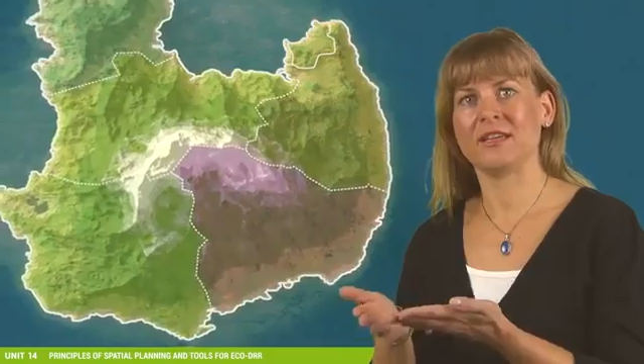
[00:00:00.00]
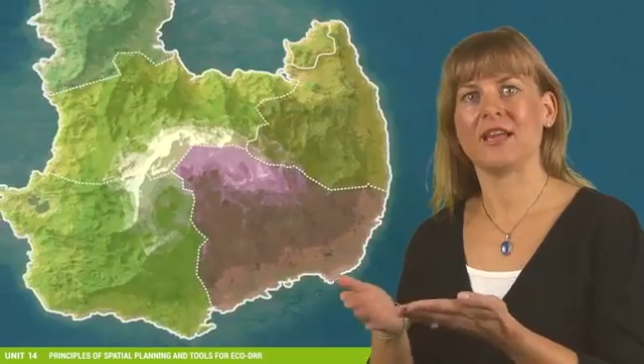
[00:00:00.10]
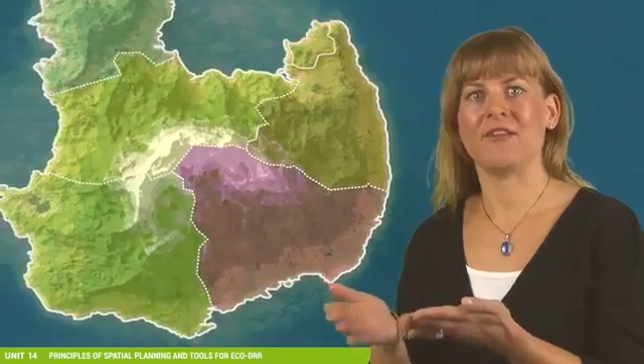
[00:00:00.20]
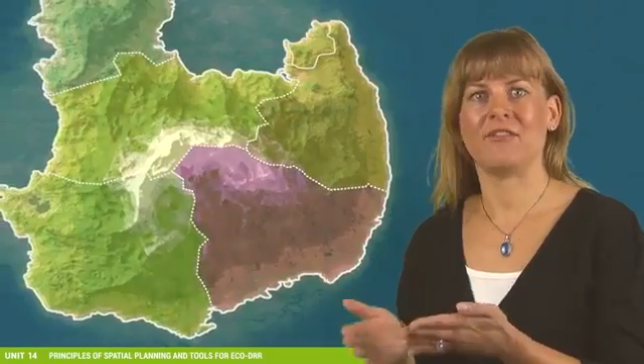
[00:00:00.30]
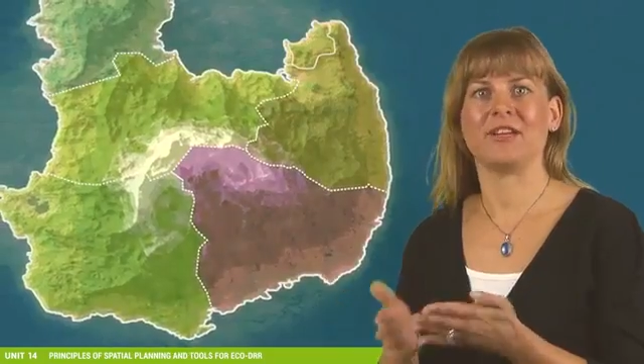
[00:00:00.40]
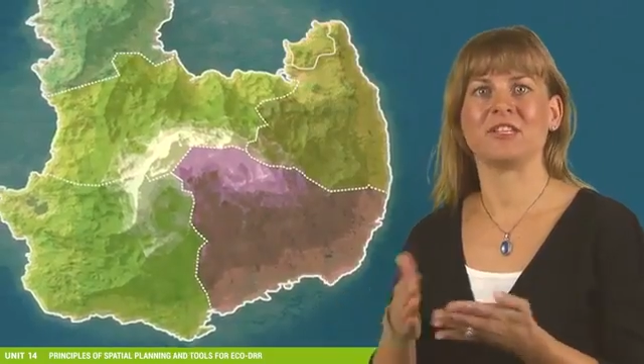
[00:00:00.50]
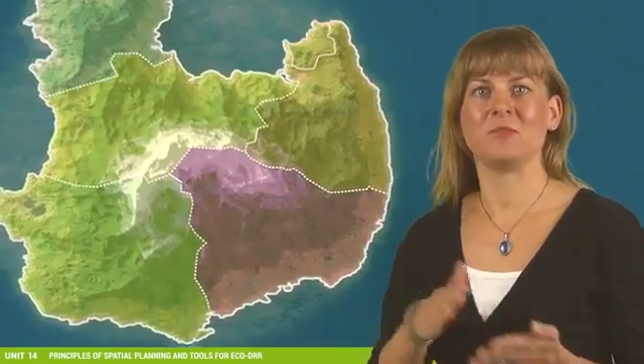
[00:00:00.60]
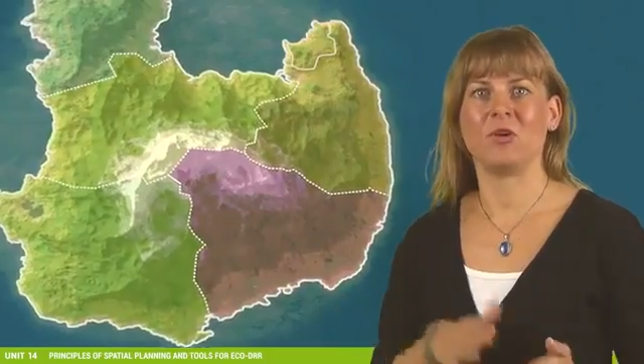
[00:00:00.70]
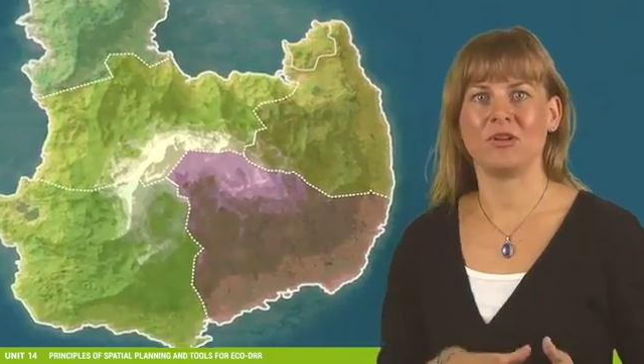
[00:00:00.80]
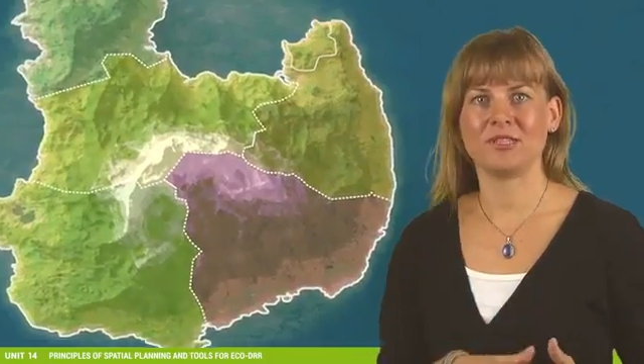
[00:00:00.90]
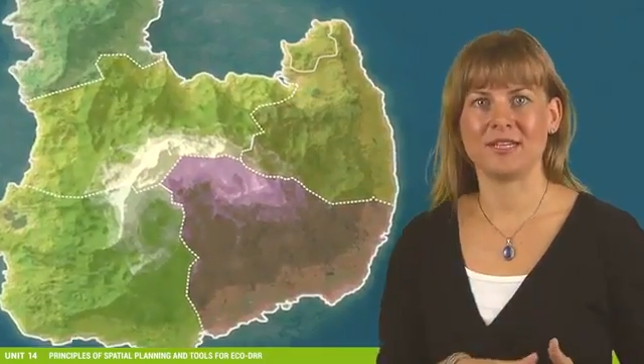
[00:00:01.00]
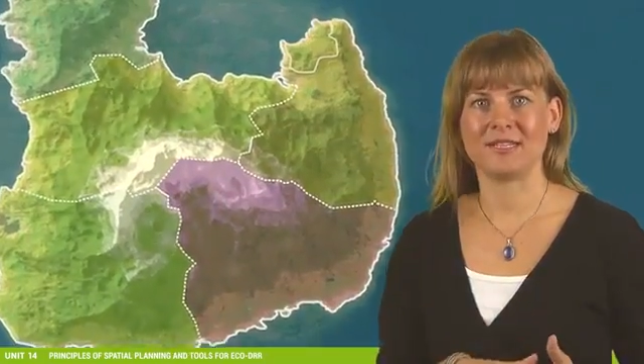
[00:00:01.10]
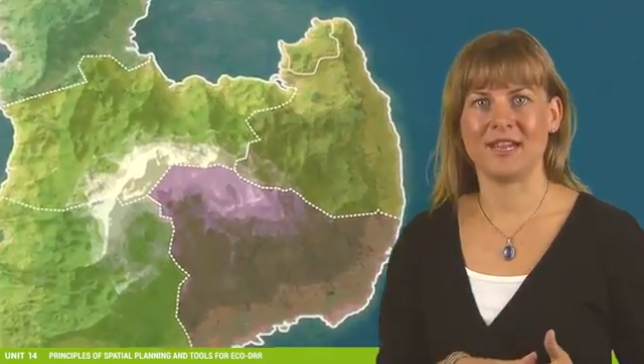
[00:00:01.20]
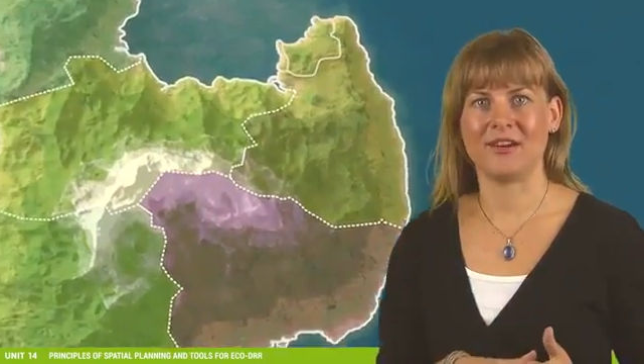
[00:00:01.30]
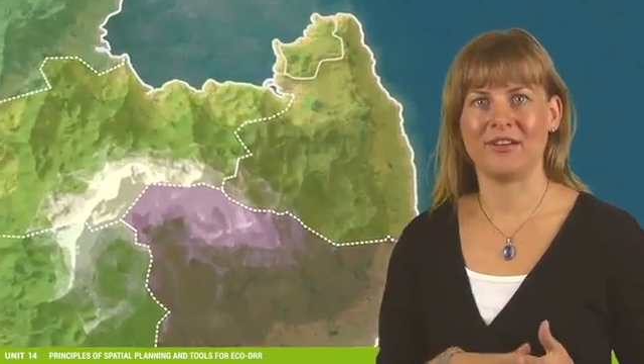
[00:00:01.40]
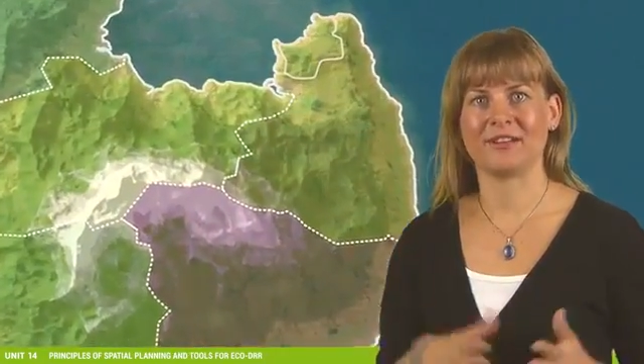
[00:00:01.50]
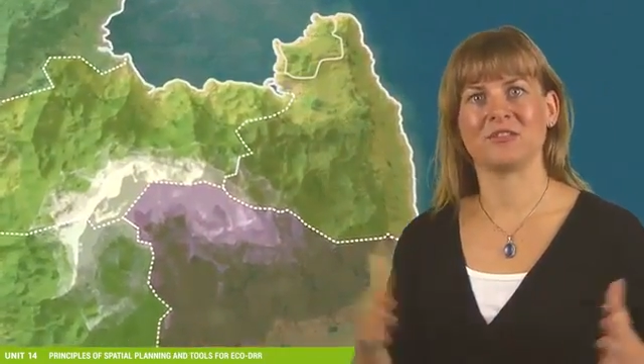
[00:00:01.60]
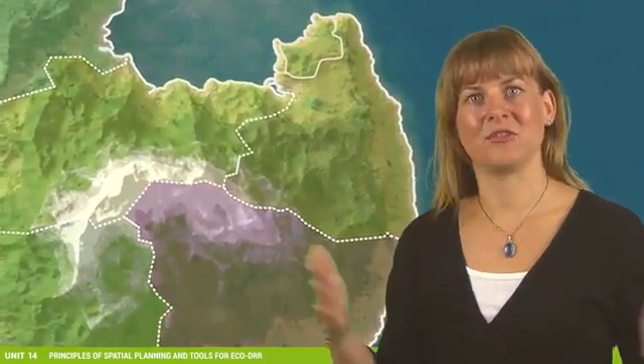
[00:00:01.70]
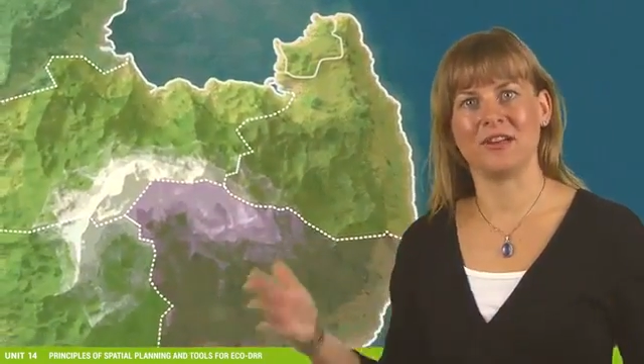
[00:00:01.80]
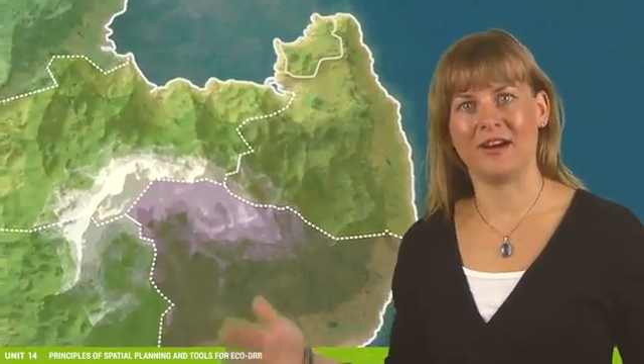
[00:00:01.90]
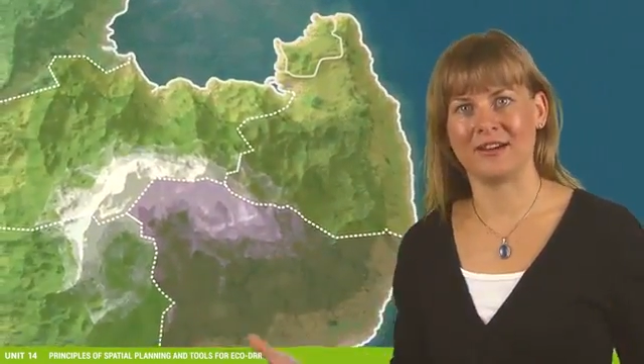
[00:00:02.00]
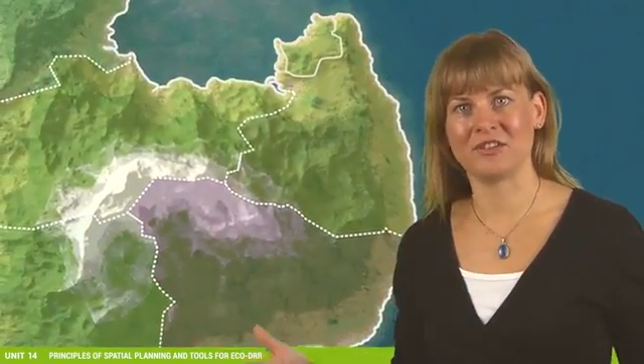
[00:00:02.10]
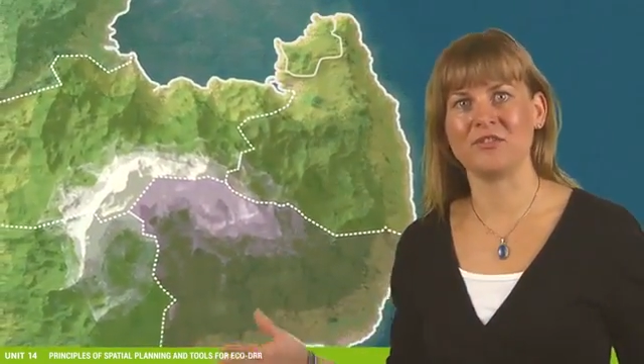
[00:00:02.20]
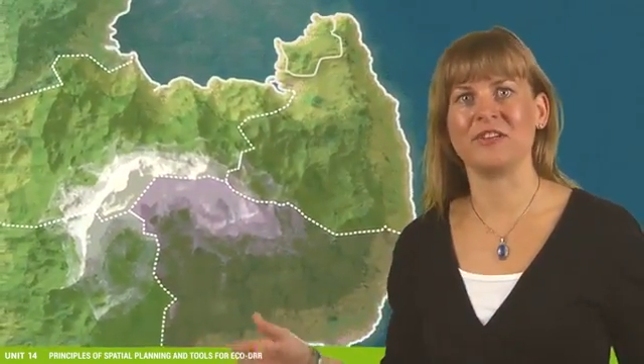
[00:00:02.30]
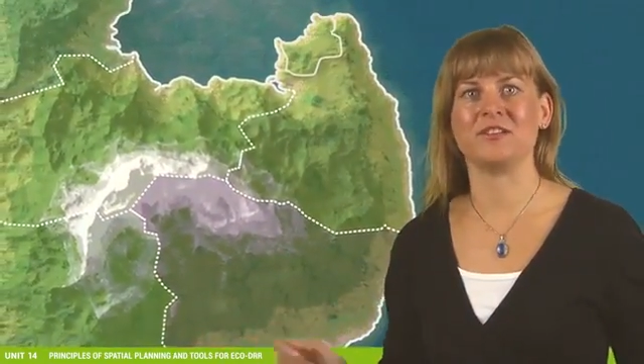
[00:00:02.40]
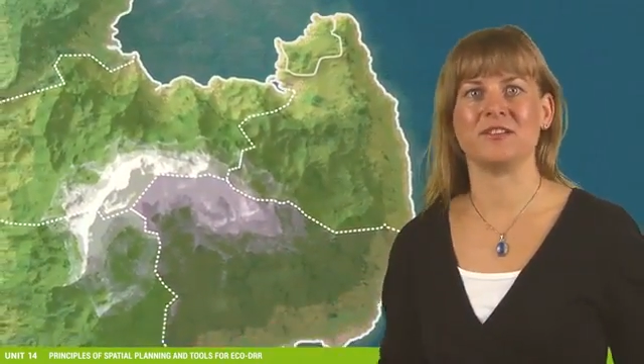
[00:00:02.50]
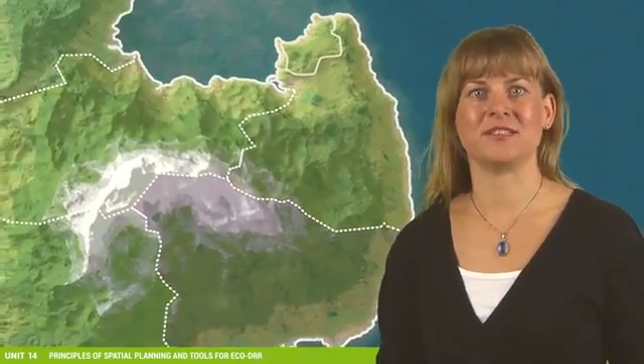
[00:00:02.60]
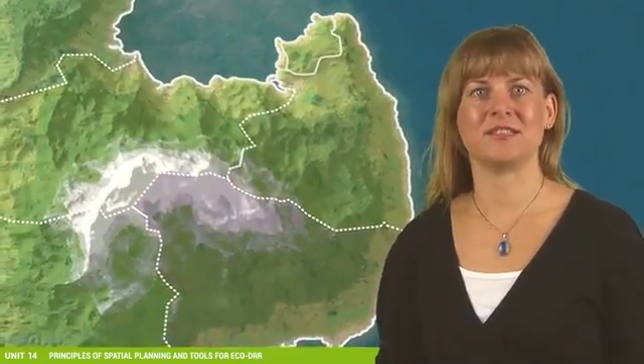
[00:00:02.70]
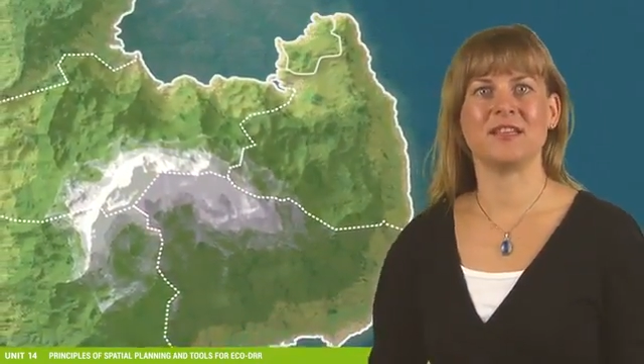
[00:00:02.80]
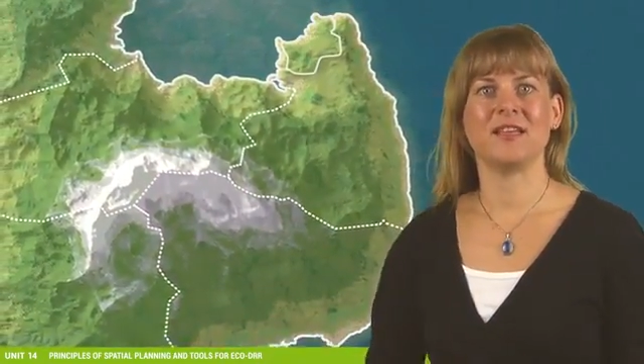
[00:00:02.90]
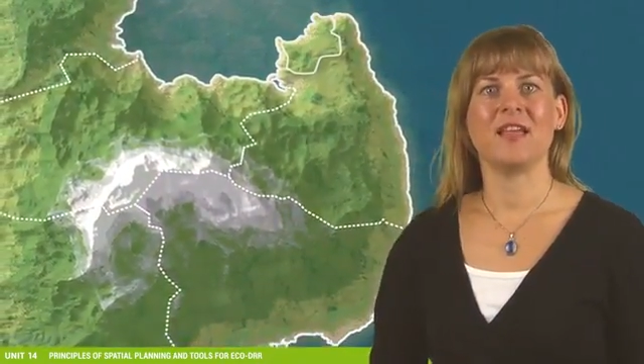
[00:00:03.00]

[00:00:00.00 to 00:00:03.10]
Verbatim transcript: covering small sized areas to large regions.